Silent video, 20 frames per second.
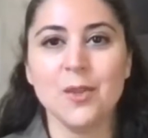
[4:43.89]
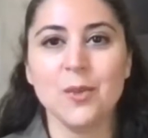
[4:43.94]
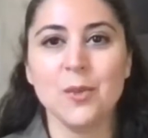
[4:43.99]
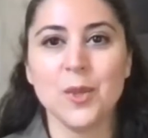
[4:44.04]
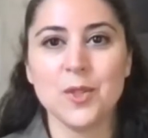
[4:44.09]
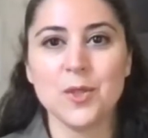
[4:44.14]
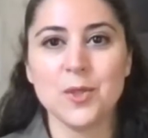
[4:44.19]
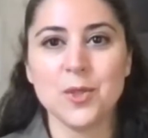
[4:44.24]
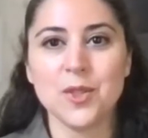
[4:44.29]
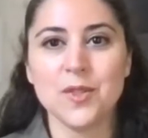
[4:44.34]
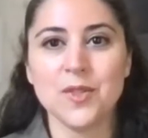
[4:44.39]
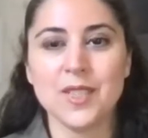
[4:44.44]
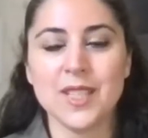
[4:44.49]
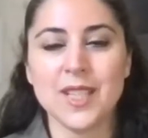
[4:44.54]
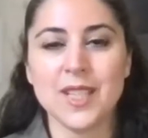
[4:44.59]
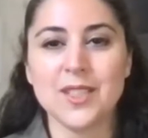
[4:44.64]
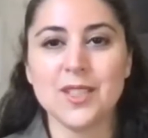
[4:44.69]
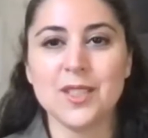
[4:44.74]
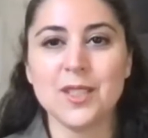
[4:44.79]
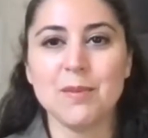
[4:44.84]
what sort of
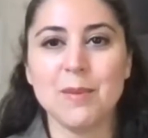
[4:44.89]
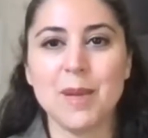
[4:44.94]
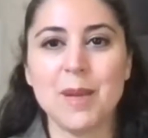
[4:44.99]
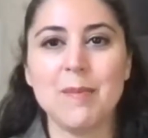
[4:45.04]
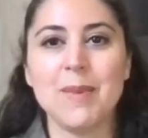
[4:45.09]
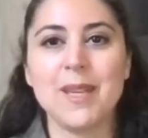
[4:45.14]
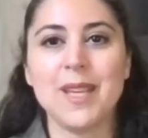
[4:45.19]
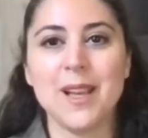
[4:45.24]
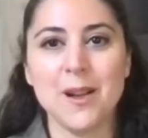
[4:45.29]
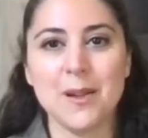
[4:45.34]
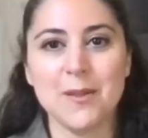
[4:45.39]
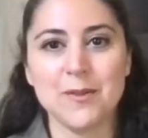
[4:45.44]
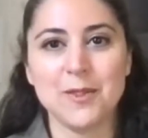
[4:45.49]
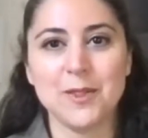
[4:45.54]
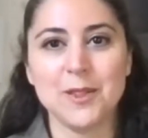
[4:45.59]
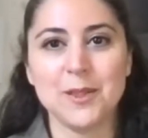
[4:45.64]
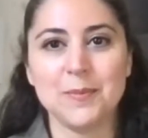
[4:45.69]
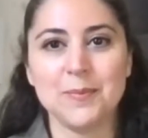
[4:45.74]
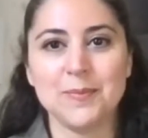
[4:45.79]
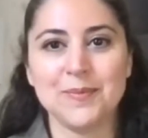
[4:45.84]
attention might be helpful.